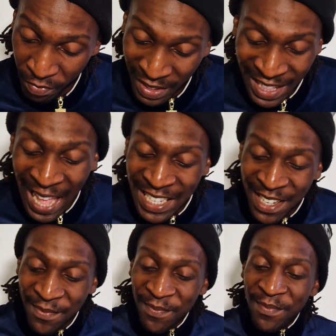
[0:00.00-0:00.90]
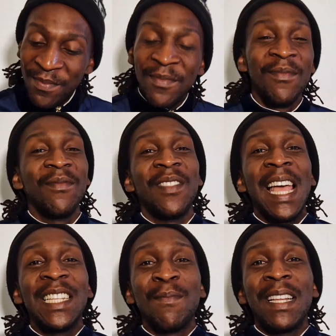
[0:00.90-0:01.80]
That is it. That
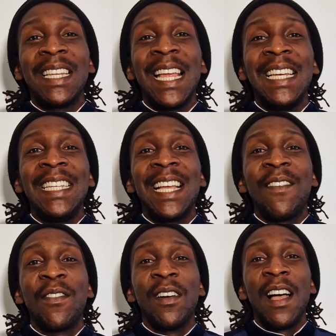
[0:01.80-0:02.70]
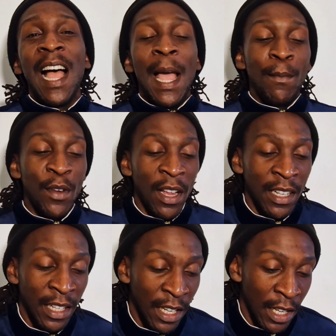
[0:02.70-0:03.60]
is my daily gaffer. I'm
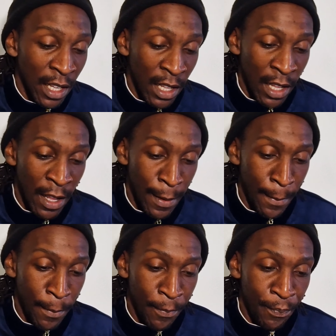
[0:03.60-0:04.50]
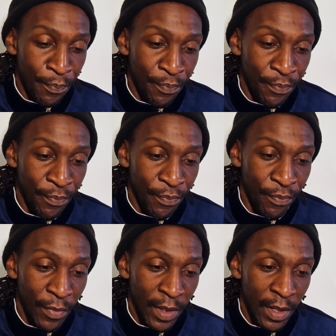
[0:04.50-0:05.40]
done.
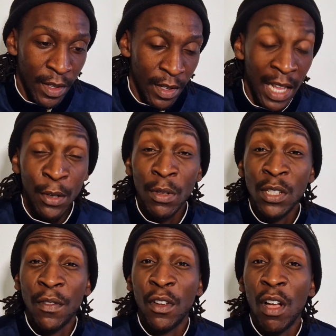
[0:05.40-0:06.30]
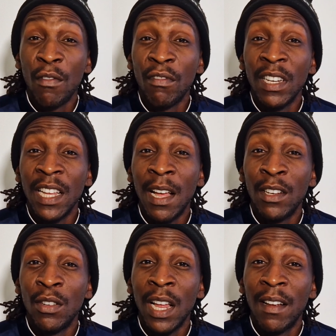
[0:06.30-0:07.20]
I do use off the cuff, really. I
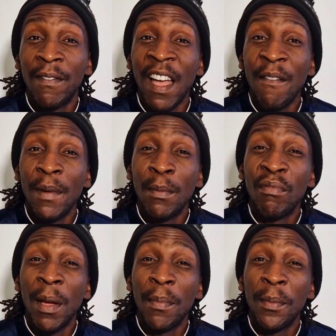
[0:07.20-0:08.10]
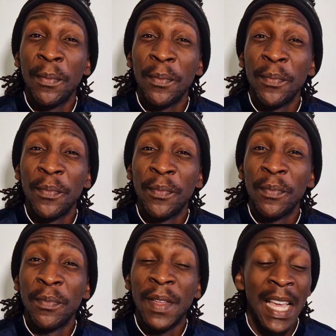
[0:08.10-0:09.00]
do like 5 minute prep
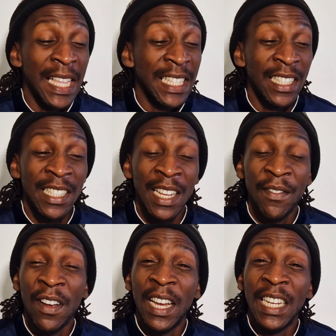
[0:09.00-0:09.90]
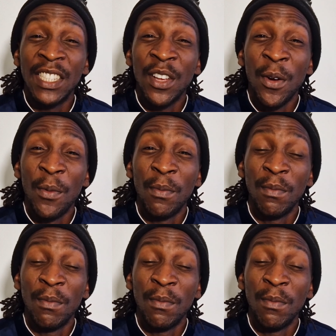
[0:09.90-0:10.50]
and just say, fuck it, let's go.